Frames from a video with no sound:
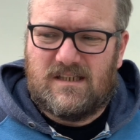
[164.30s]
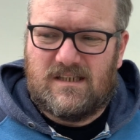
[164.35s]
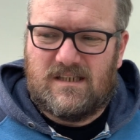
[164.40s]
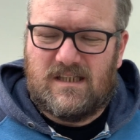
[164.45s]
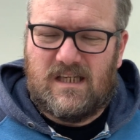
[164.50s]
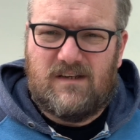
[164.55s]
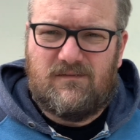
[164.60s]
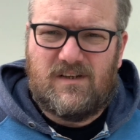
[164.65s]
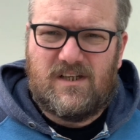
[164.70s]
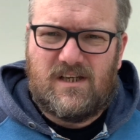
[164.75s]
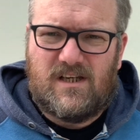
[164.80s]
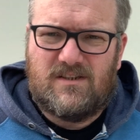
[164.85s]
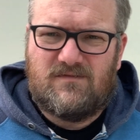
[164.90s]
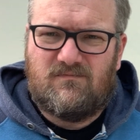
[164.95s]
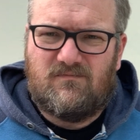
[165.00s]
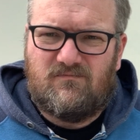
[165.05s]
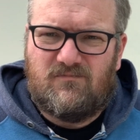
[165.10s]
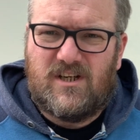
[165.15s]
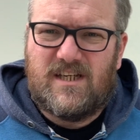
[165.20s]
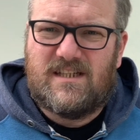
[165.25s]
even at a
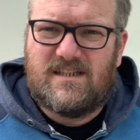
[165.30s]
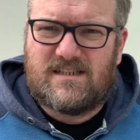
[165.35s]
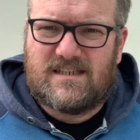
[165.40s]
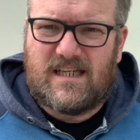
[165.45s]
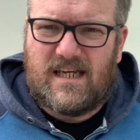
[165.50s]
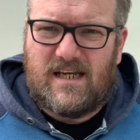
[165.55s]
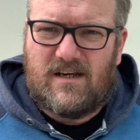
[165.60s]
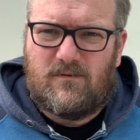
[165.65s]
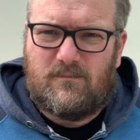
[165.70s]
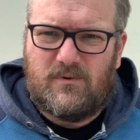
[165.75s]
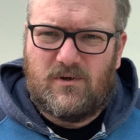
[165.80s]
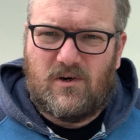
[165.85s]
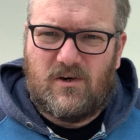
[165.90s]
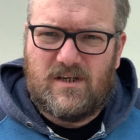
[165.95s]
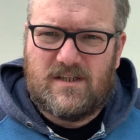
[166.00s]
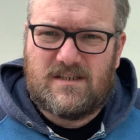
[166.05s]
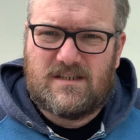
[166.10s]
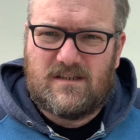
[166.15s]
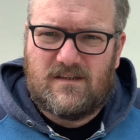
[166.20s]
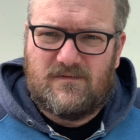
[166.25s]
resale
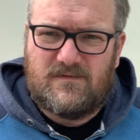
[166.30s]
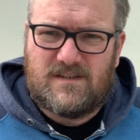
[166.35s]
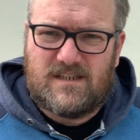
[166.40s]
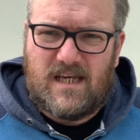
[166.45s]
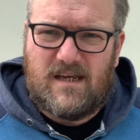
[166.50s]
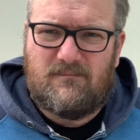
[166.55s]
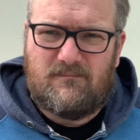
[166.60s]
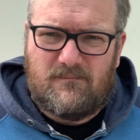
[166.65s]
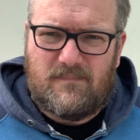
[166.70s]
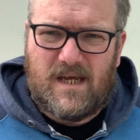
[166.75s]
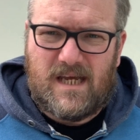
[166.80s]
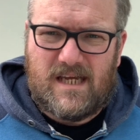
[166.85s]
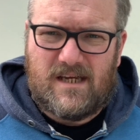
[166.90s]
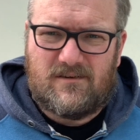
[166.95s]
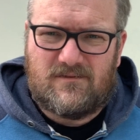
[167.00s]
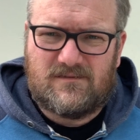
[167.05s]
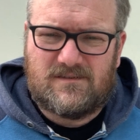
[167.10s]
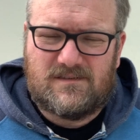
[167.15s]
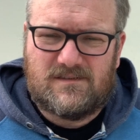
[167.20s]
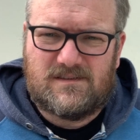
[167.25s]
price of
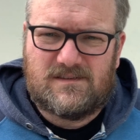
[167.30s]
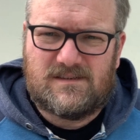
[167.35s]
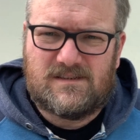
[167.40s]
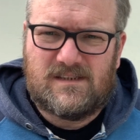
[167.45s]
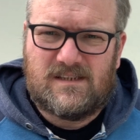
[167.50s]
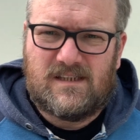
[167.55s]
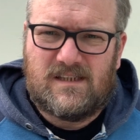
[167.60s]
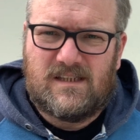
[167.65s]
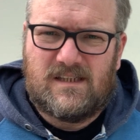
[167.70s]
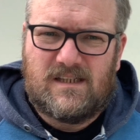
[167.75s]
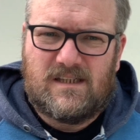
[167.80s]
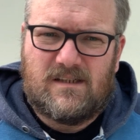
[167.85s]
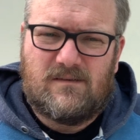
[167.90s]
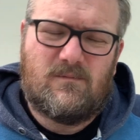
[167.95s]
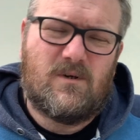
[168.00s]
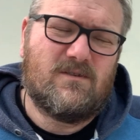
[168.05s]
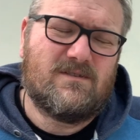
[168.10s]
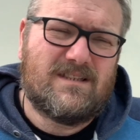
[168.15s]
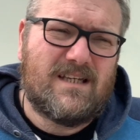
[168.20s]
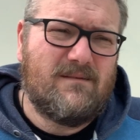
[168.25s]
£10,
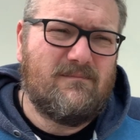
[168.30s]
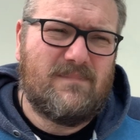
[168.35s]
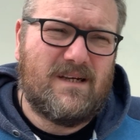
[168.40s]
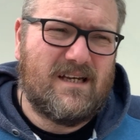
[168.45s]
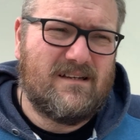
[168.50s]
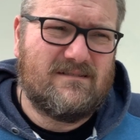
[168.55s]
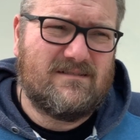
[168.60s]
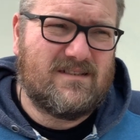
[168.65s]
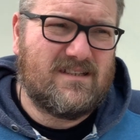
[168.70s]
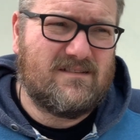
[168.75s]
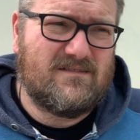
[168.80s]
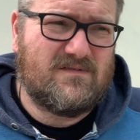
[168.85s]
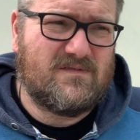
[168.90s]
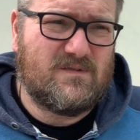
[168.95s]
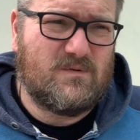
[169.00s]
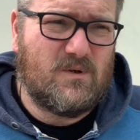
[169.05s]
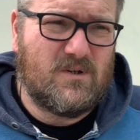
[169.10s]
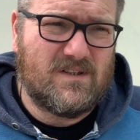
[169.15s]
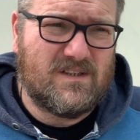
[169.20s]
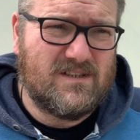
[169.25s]
well, £10 is for
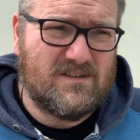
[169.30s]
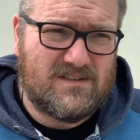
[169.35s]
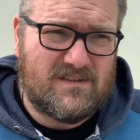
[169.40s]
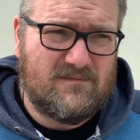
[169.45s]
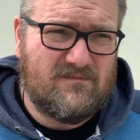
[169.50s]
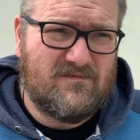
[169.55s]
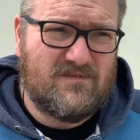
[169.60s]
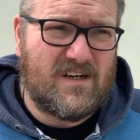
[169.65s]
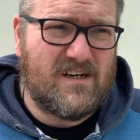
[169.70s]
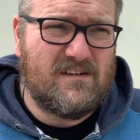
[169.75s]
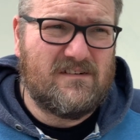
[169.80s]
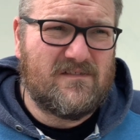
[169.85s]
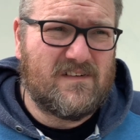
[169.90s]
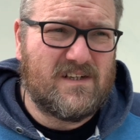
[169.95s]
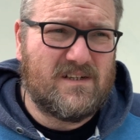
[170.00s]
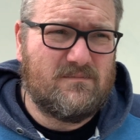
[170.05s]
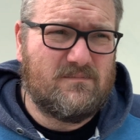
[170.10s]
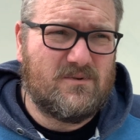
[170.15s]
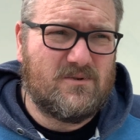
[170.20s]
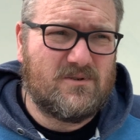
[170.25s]
one that's in
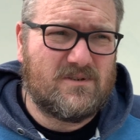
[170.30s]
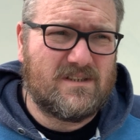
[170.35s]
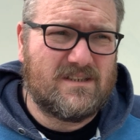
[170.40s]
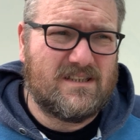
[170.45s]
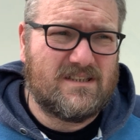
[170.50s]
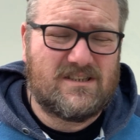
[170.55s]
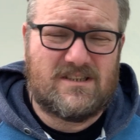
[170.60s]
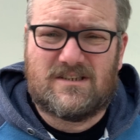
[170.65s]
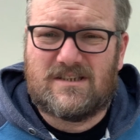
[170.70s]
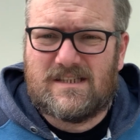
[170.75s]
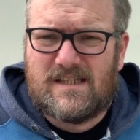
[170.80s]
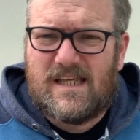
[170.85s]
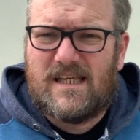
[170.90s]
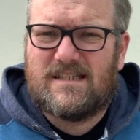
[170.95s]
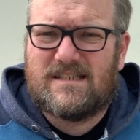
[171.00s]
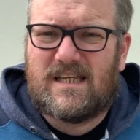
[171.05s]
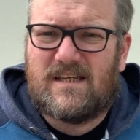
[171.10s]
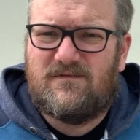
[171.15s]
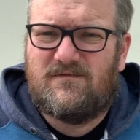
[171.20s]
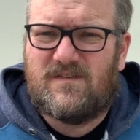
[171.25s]
very poor condition. So let's
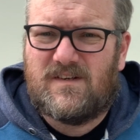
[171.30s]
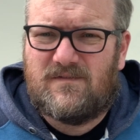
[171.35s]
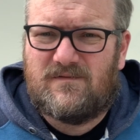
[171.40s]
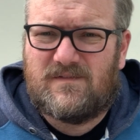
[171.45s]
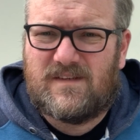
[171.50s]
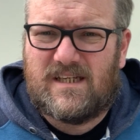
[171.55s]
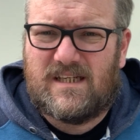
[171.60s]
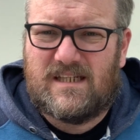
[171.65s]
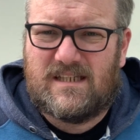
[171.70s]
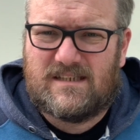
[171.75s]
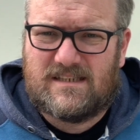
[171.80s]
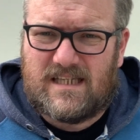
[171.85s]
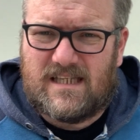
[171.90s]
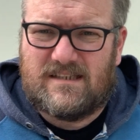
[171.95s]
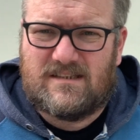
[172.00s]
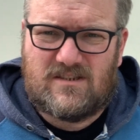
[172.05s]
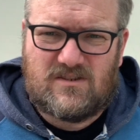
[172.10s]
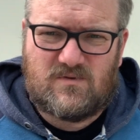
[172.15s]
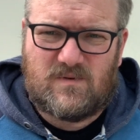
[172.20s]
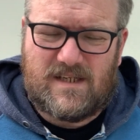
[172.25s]
say 10
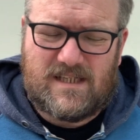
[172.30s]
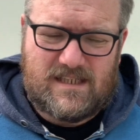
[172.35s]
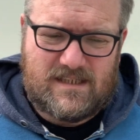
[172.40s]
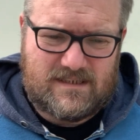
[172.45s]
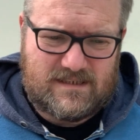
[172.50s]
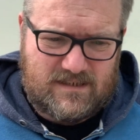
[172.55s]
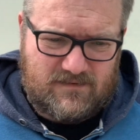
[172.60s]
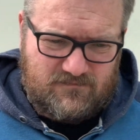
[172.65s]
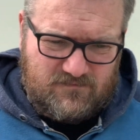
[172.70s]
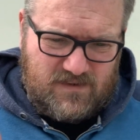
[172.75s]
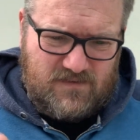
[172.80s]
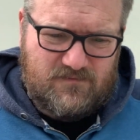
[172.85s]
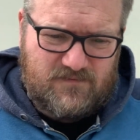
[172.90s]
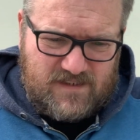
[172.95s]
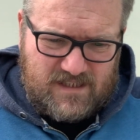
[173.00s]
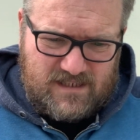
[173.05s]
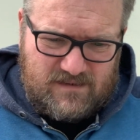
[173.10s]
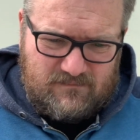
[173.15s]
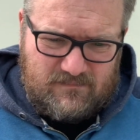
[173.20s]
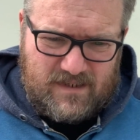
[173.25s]
to 20, I said,
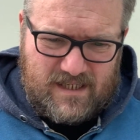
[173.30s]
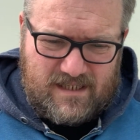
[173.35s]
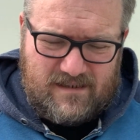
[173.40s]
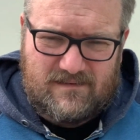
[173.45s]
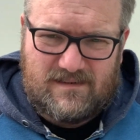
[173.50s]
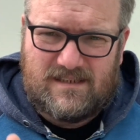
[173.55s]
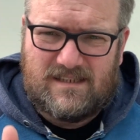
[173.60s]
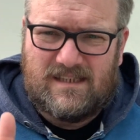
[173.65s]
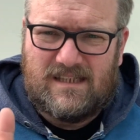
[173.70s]
£15.